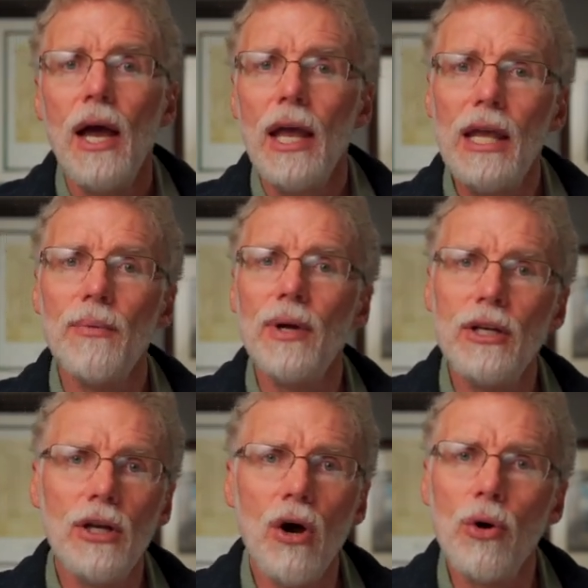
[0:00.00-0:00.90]
he would
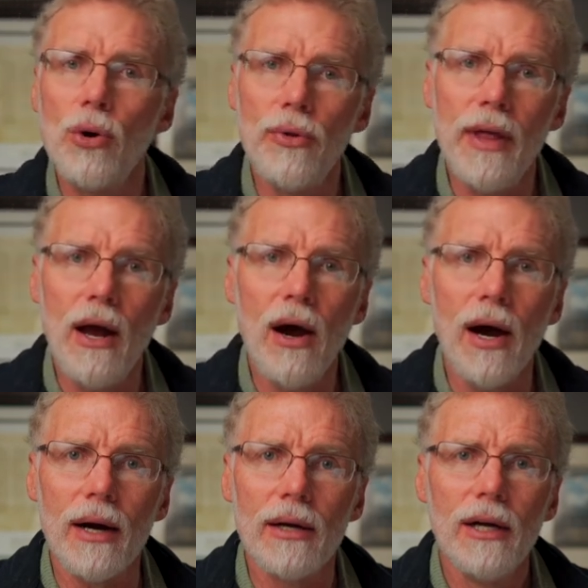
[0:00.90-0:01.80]
know who they
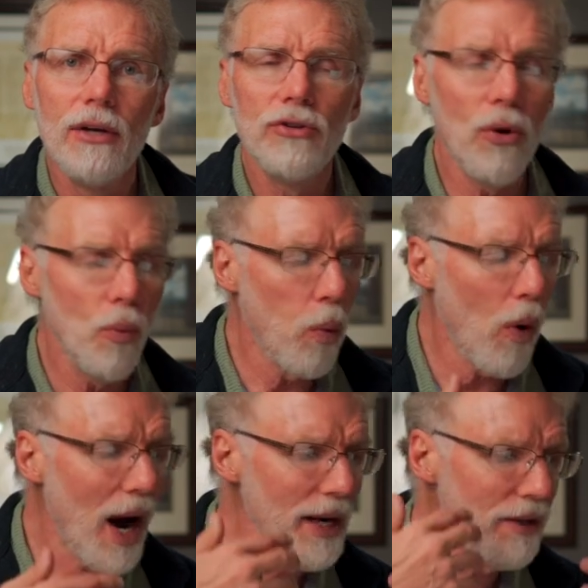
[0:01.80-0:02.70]
are. So
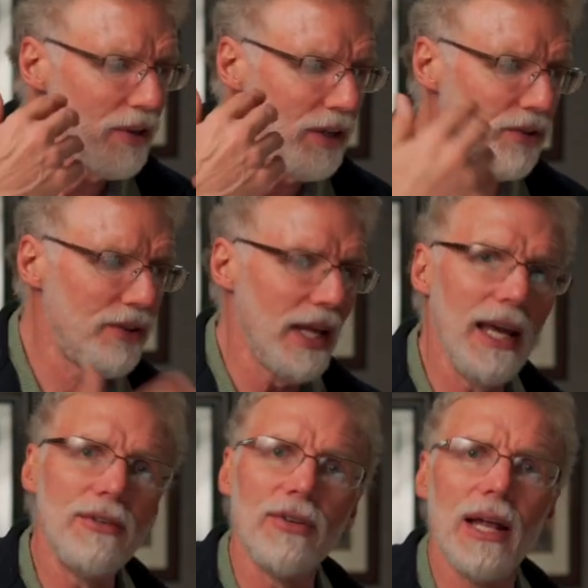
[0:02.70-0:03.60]
why does he
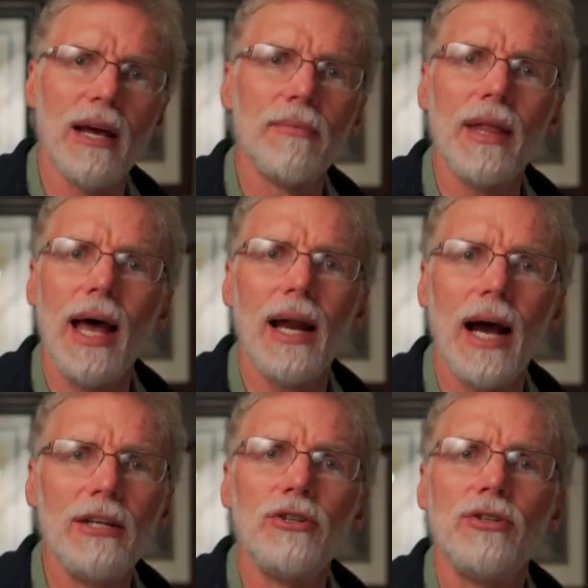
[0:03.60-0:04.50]
say to them that
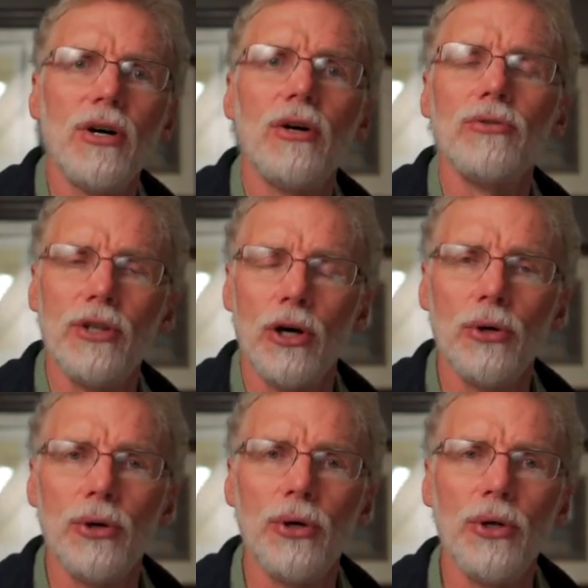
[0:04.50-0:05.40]
"I don't know
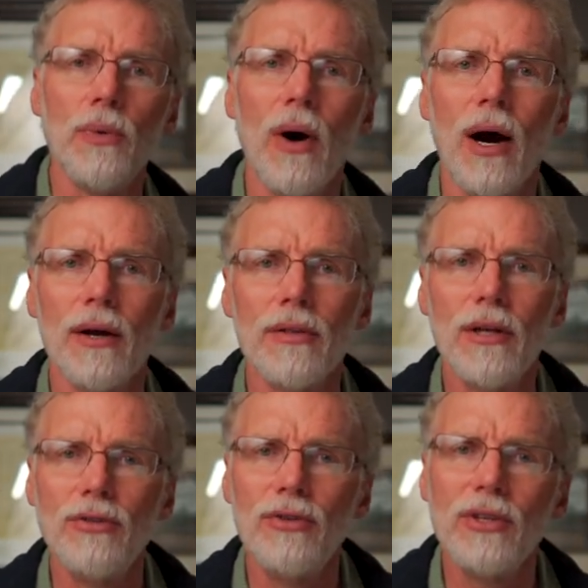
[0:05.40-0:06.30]
who you are"?
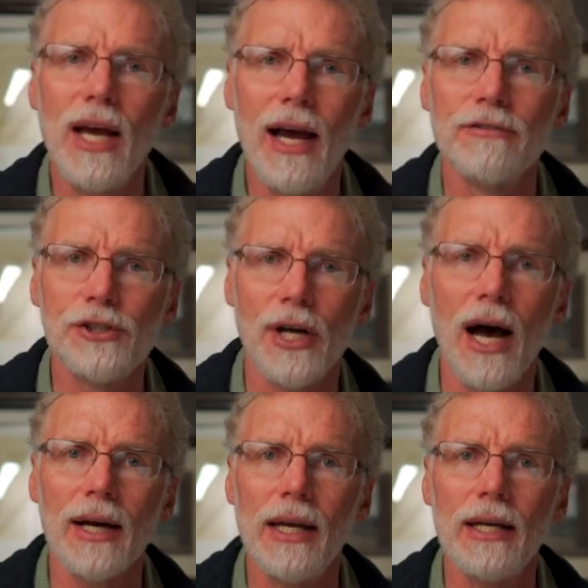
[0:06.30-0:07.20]
This is kind of
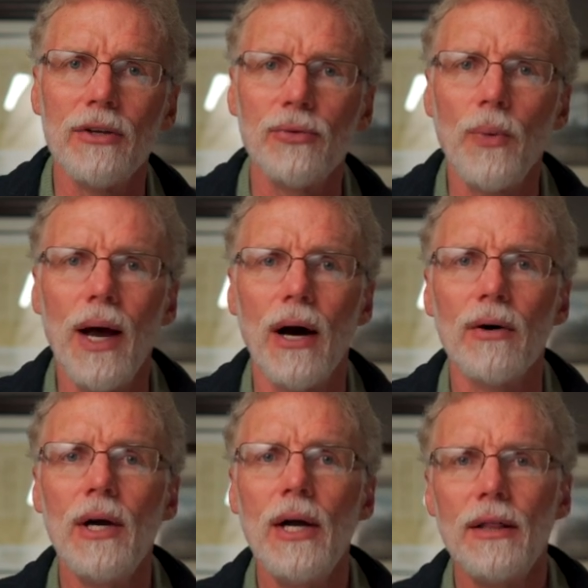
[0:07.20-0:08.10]
shocking as
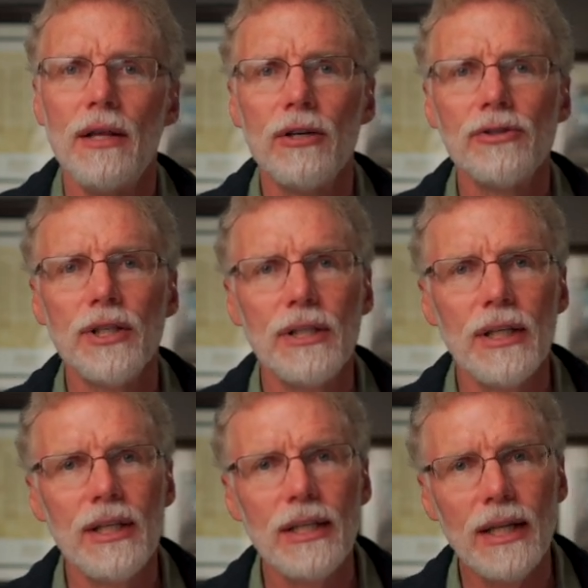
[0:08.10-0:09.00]
well. There's a
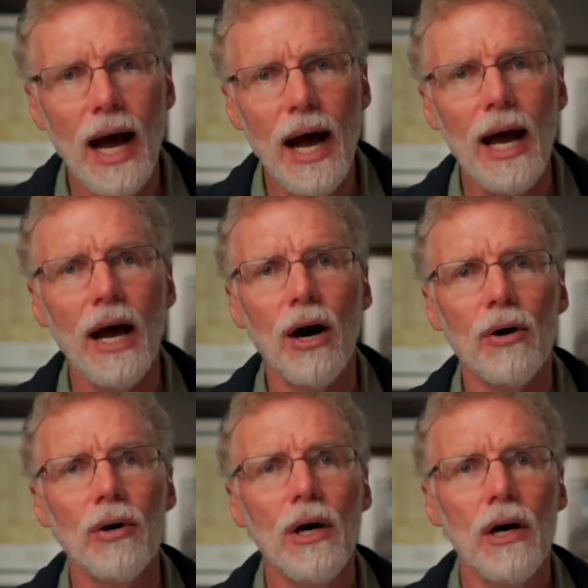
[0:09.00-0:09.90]

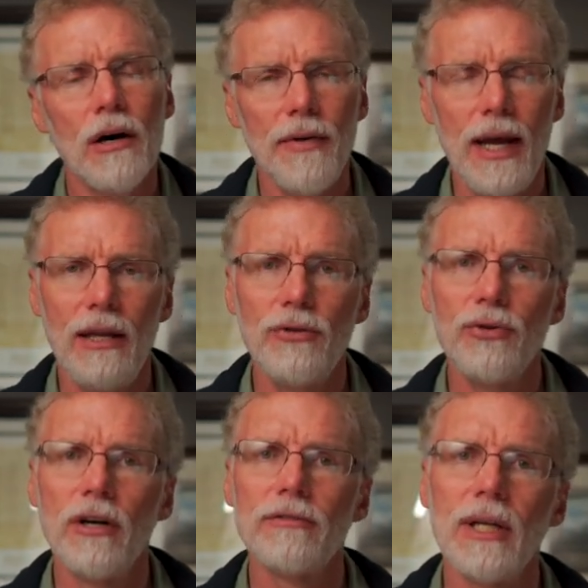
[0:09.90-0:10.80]
denial of any
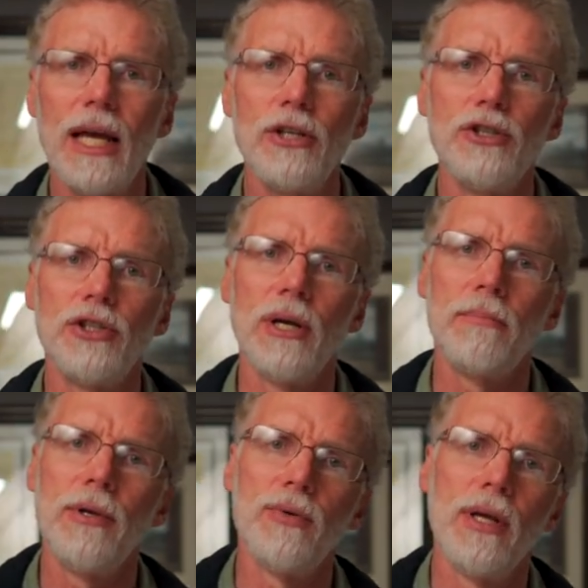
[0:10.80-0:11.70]
sort of
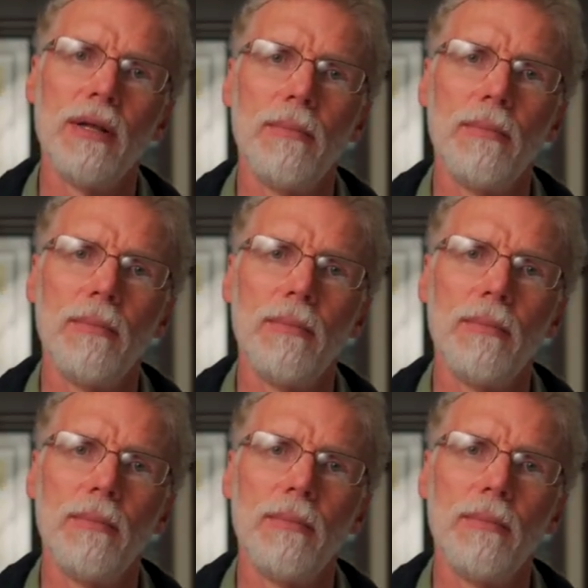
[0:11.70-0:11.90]
relationship between the